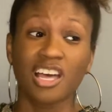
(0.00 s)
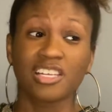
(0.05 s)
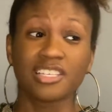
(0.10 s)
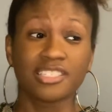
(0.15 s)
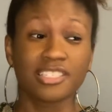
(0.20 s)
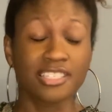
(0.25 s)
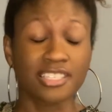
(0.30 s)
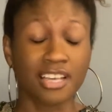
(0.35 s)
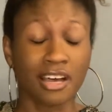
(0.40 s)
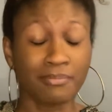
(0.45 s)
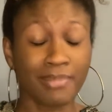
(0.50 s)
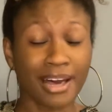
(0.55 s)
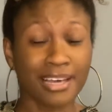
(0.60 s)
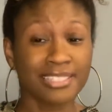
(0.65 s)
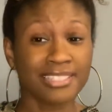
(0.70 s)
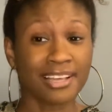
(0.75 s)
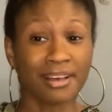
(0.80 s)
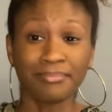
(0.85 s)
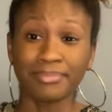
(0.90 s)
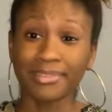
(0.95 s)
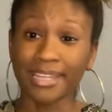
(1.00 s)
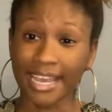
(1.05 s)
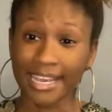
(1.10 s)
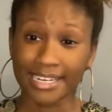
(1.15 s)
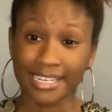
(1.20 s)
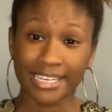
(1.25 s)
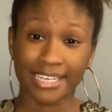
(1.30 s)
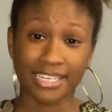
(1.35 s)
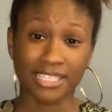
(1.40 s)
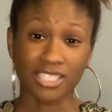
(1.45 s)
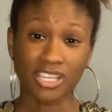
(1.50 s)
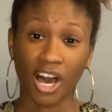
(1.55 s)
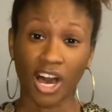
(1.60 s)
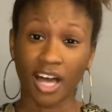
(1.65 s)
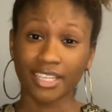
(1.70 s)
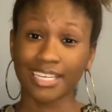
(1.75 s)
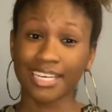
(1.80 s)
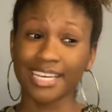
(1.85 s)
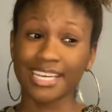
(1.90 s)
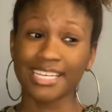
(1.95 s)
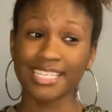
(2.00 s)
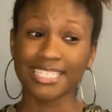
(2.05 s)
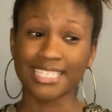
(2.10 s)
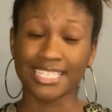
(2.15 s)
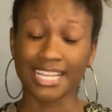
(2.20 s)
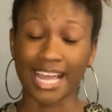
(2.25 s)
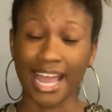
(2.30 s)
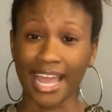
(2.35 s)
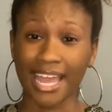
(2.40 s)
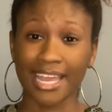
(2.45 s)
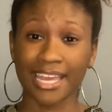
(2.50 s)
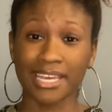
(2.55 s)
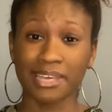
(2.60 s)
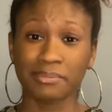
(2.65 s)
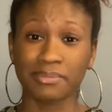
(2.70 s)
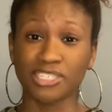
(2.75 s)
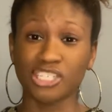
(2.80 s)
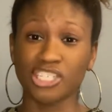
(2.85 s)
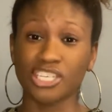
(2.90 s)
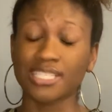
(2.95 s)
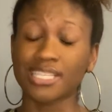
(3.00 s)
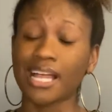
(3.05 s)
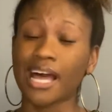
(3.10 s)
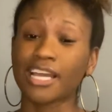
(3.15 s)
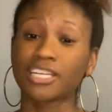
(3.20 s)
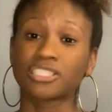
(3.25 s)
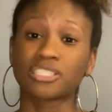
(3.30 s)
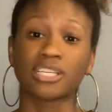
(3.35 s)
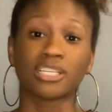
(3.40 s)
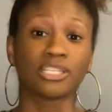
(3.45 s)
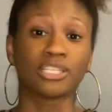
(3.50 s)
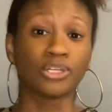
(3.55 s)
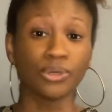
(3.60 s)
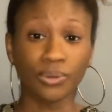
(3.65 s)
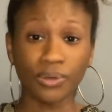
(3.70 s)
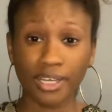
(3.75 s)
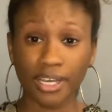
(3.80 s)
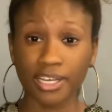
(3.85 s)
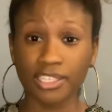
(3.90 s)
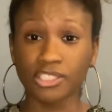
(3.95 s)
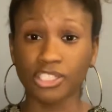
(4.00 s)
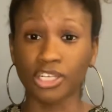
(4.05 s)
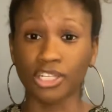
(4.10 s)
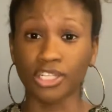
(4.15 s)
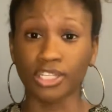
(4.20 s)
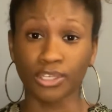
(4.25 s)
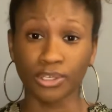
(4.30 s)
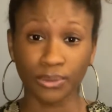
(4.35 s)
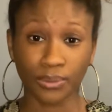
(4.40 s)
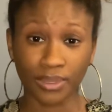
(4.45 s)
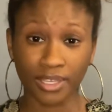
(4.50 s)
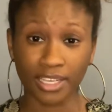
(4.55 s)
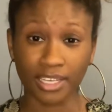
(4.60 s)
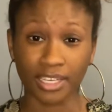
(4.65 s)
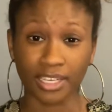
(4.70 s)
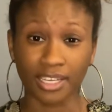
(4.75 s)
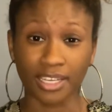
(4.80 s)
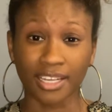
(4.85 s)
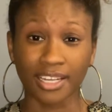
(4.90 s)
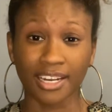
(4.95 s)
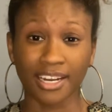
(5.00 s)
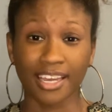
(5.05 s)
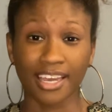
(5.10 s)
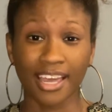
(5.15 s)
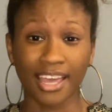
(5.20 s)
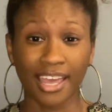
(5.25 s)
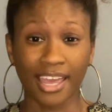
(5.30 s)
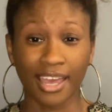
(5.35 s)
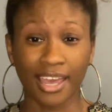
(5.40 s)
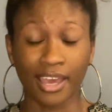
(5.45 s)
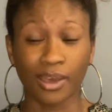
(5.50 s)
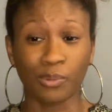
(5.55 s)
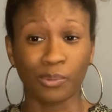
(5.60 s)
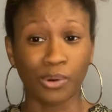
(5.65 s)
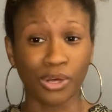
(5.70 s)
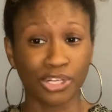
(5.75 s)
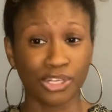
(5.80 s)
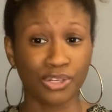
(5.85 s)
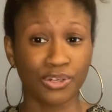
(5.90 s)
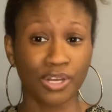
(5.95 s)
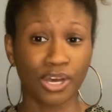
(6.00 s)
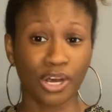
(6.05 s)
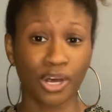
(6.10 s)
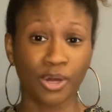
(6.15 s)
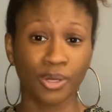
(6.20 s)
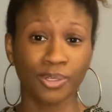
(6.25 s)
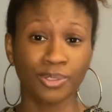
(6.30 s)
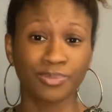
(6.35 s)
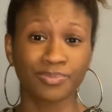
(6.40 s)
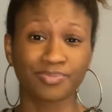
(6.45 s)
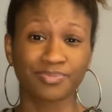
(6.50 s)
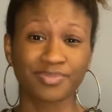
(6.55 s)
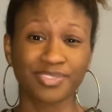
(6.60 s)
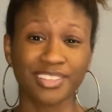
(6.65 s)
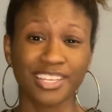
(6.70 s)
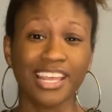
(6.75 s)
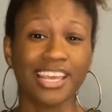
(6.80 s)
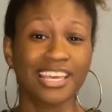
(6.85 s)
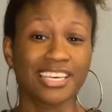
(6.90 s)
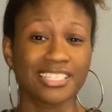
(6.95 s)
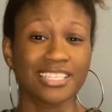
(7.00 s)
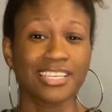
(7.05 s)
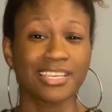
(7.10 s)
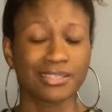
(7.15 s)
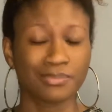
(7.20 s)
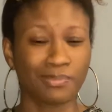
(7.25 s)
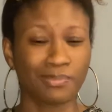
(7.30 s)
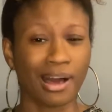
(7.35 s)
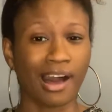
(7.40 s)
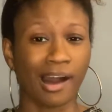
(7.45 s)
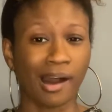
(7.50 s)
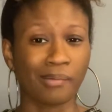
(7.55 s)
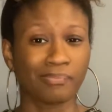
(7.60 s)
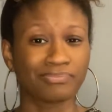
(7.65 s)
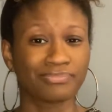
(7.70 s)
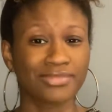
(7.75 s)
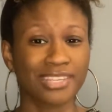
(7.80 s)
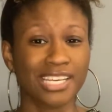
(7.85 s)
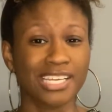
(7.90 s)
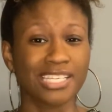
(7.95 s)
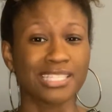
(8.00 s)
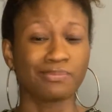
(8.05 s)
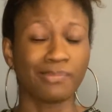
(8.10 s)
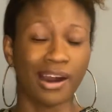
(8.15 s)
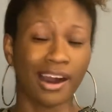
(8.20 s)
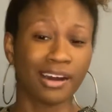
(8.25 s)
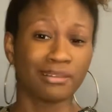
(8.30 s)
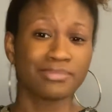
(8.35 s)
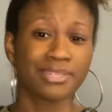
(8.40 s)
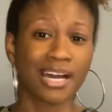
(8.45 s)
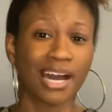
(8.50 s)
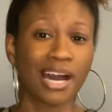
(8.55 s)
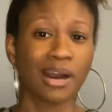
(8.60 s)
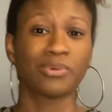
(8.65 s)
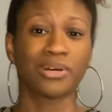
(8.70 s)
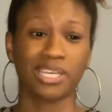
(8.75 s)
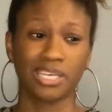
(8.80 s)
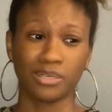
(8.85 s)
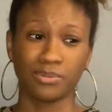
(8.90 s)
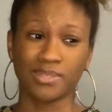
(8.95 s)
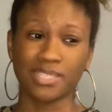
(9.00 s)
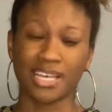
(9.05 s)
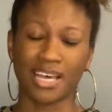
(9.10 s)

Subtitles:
some lady is calling his name. She's like, DeLuca, and what do you know? It's his mom. His mom died when he was